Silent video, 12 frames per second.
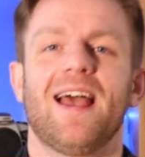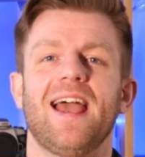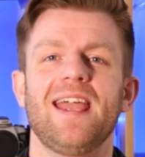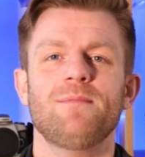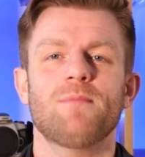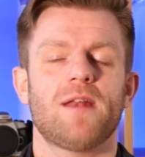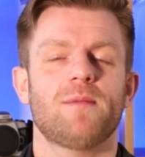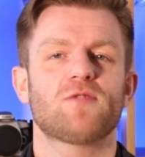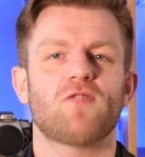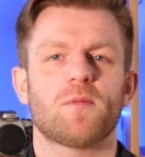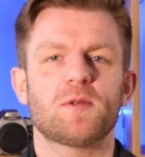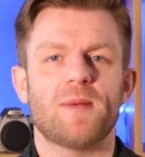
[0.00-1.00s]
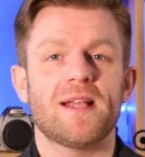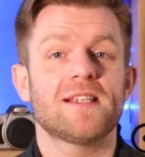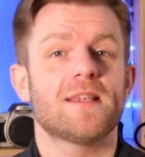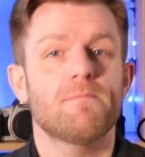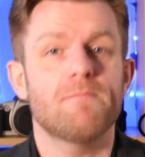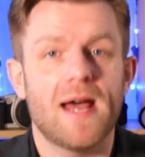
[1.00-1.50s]
Hey, my name is Rob
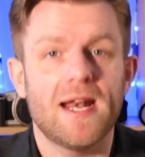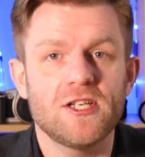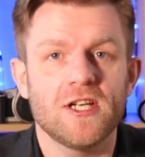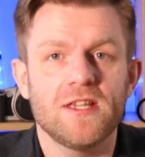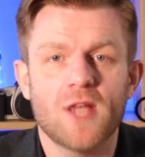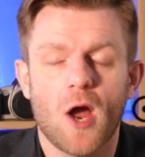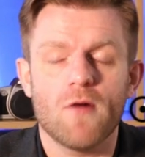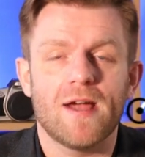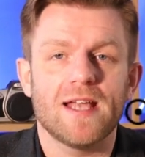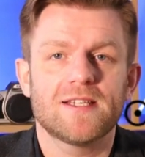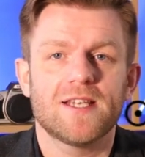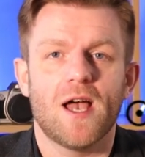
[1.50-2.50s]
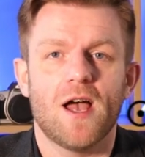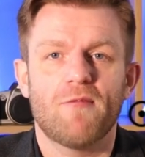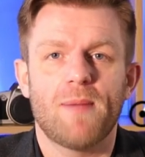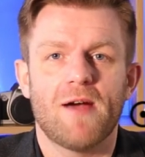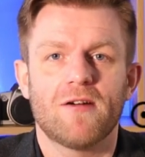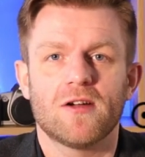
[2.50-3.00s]
Spence, the Managing Director
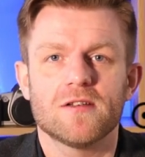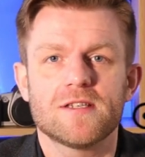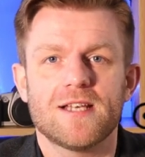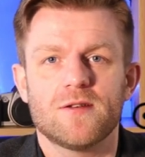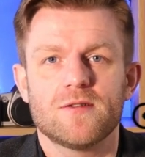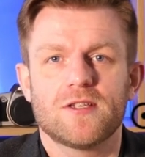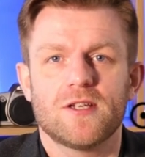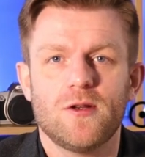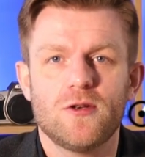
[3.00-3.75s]
of Paragon Sales